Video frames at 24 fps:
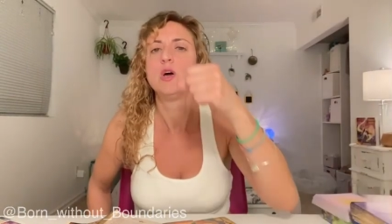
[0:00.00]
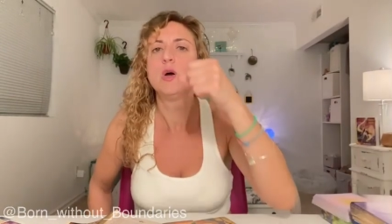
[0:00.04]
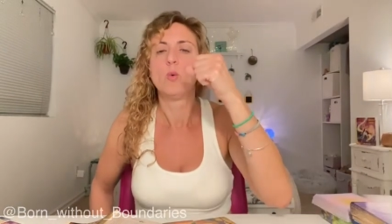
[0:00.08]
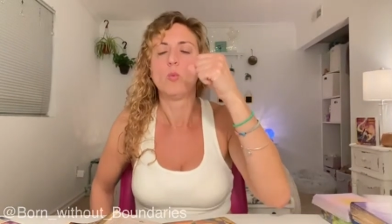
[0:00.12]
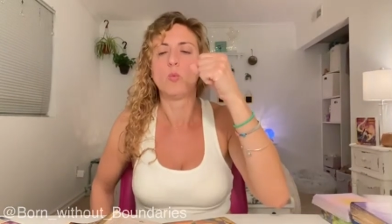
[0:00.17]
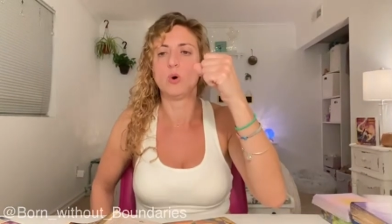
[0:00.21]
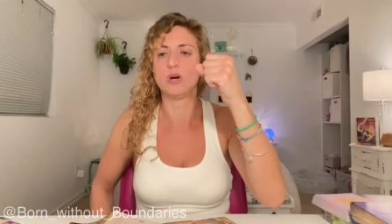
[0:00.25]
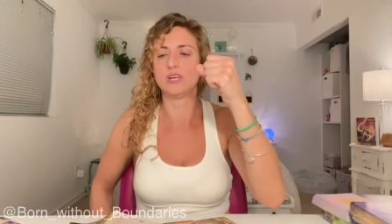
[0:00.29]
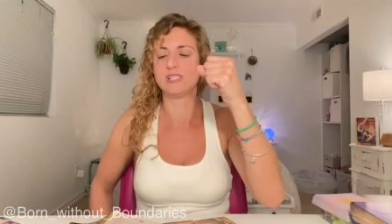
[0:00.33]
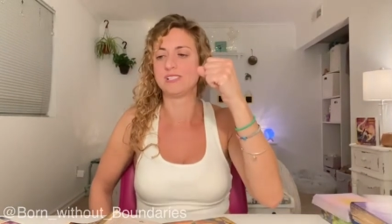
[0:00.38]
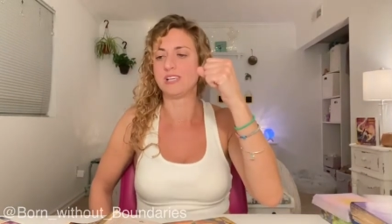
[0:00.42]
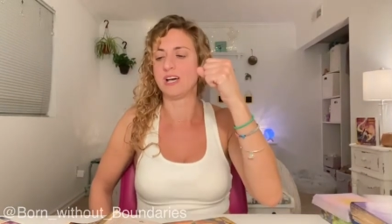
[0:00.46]

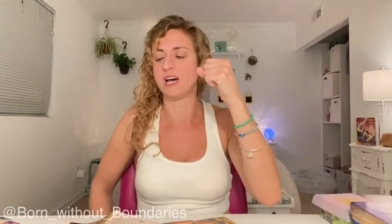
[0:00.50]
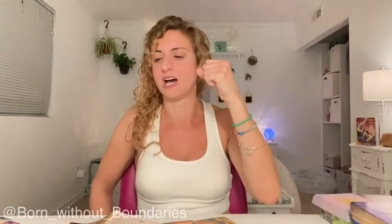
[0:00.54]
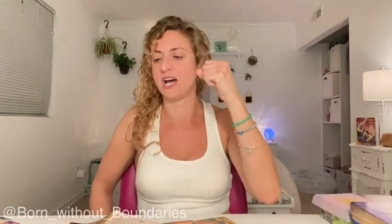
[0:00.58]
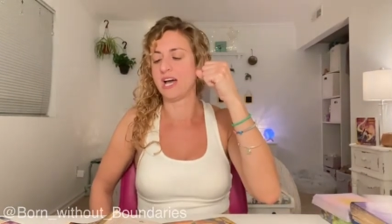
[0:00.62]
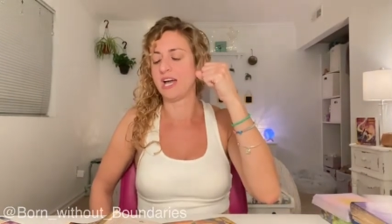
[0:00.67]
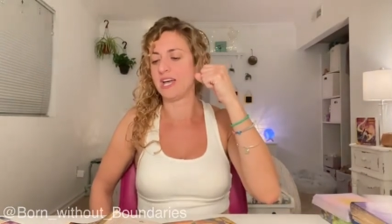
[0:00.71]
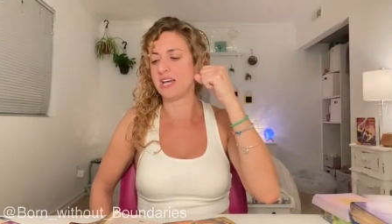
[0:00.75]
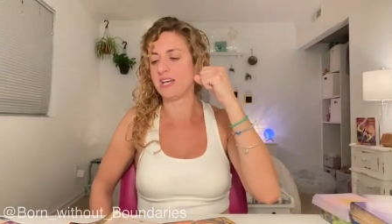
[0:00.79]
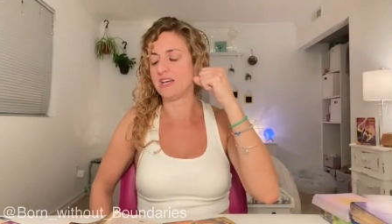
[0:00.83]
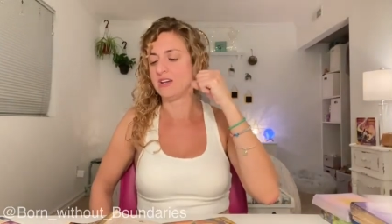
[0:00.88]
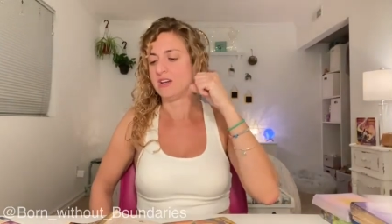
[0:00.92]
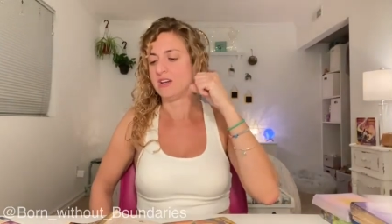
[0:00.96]
Was
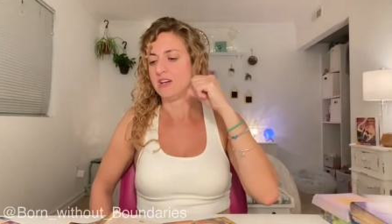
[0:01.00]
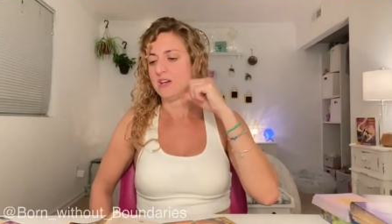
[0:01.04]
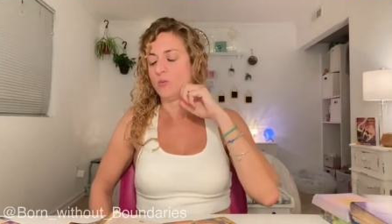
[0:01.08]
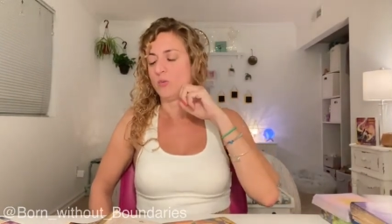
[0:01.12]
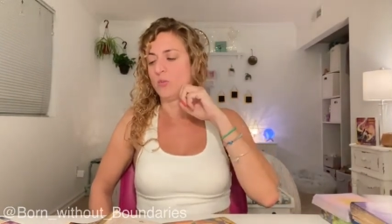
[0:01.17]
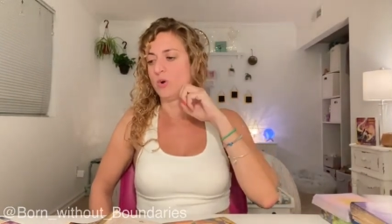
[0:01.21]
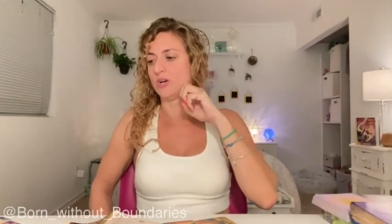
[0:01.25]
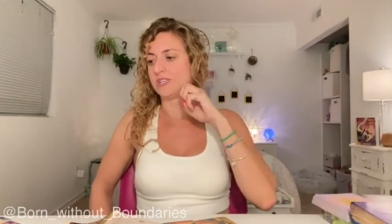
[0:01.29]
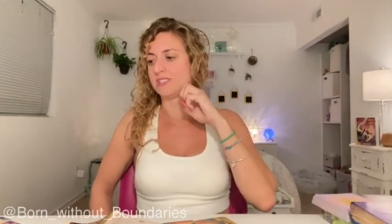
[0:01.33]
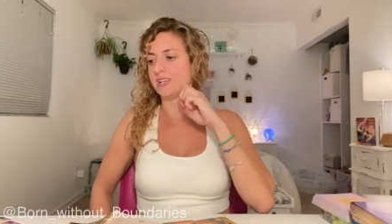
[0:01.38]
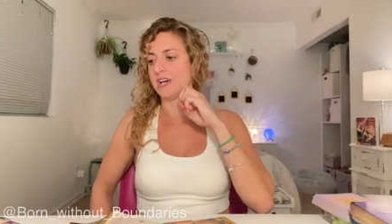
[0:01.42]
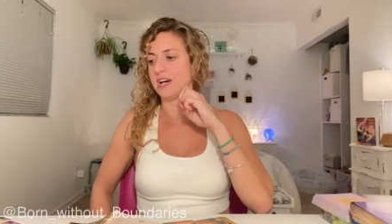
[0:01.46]
I,
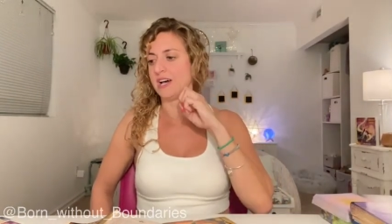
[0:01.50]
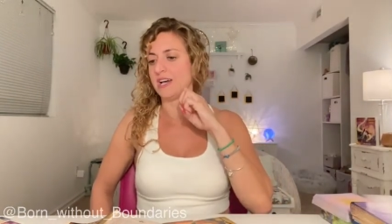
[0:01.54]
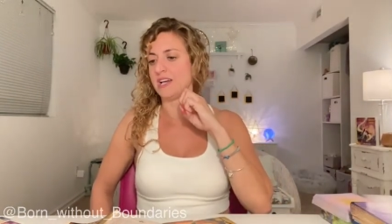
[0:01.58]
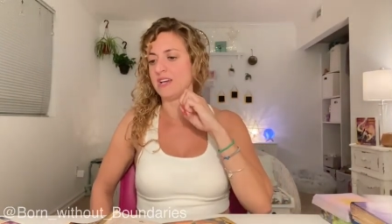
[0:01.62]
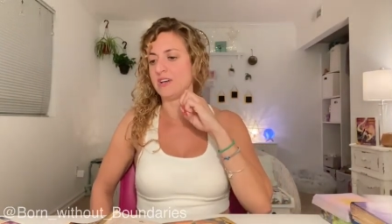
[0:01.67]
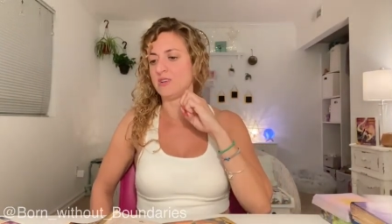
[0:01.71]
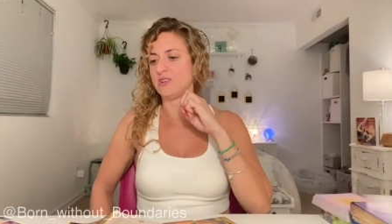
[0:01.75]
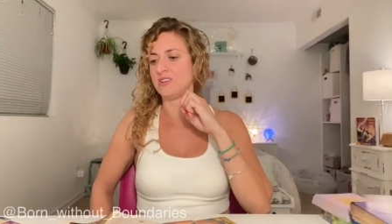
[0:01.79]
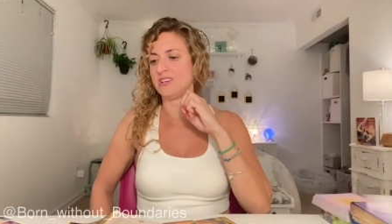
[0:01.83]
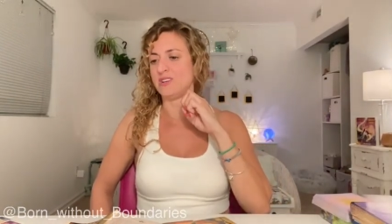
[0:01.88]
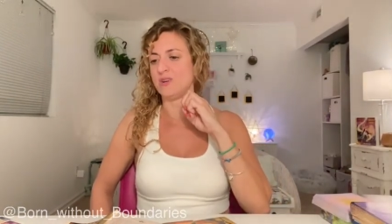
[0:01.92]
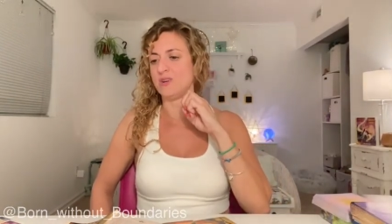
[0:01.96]
was
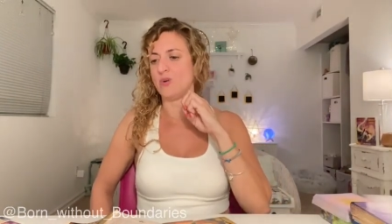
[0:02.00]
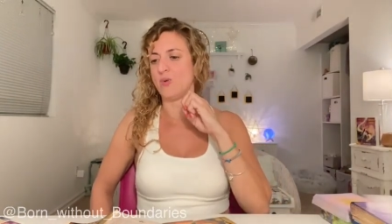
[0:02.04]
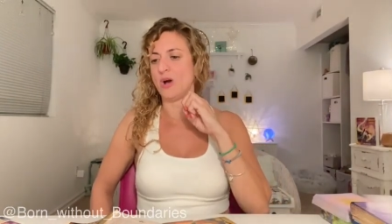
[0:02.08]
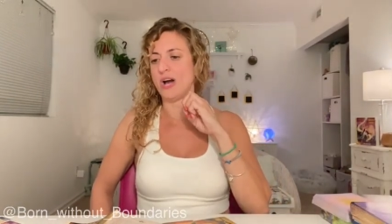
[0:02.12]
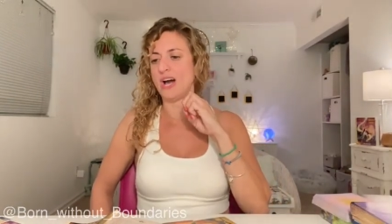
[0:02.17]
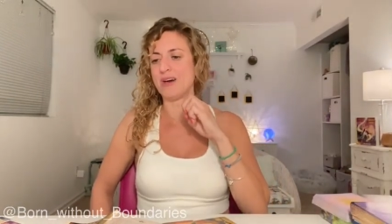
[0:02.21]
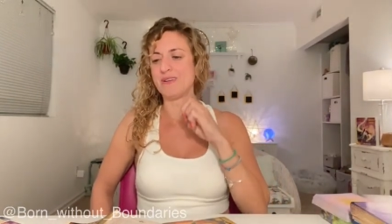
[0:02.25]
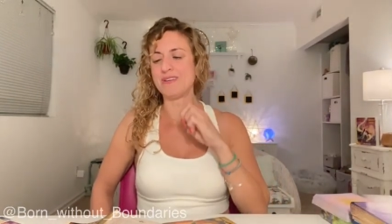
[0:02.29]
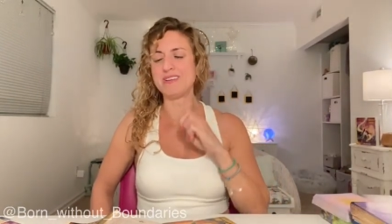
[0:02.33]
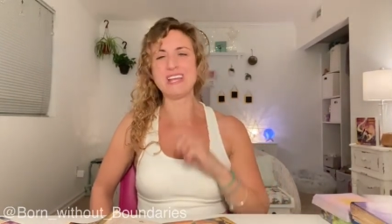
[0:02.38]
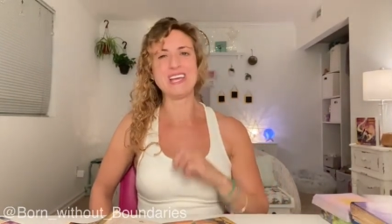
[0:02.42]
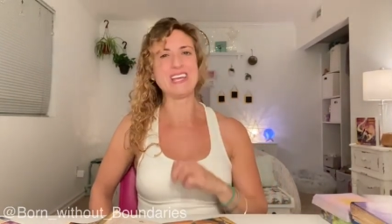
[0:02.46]
I, you know,
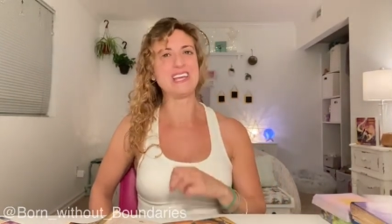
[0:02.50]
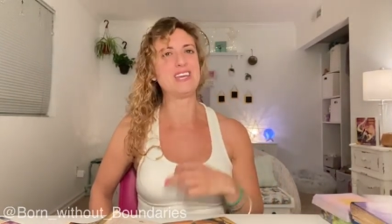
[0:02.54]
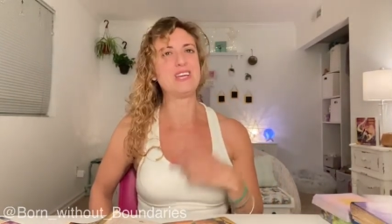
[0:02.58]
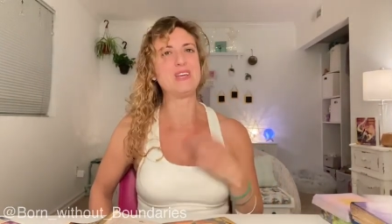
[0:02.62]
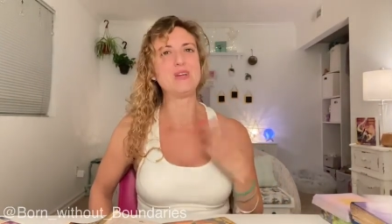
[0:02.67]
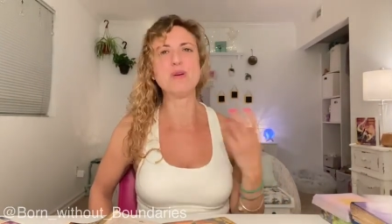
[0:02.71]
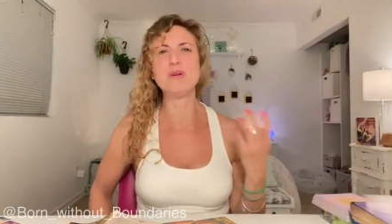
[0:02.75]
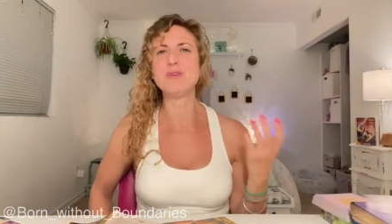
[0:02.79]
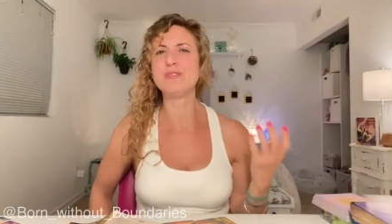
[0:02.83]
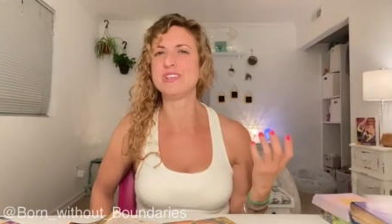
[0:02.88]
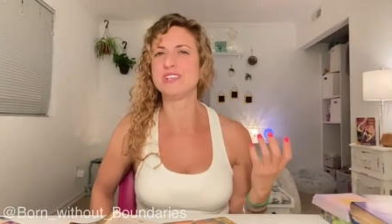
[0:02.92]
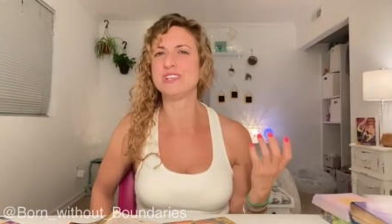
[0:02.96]
how did I
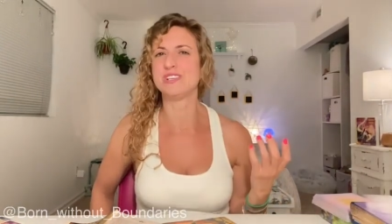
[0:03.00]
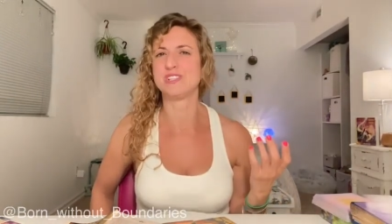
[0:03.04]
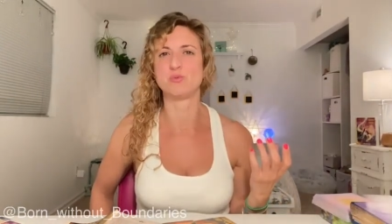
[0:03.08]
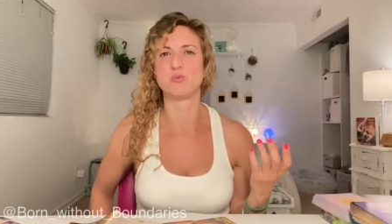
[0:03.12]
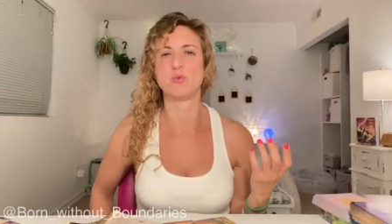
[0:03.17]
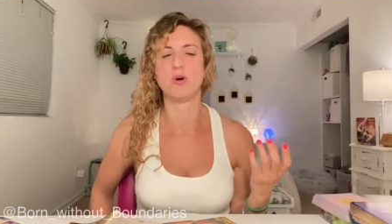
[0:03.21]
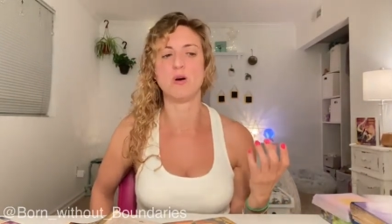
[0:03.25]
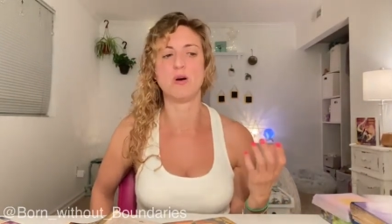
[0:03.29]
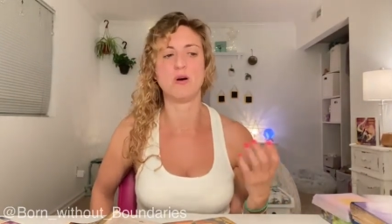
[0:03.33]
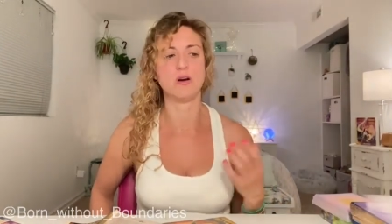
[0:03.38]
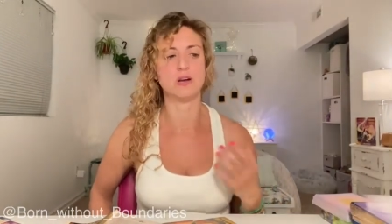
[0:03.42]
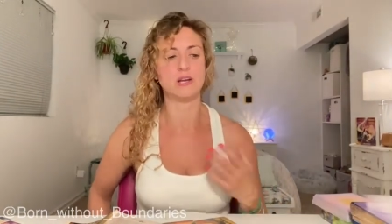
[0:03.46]
hear this
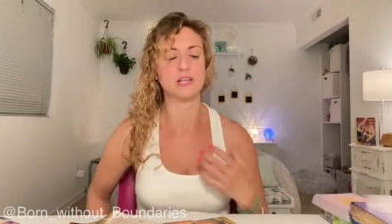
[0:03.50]
wrong?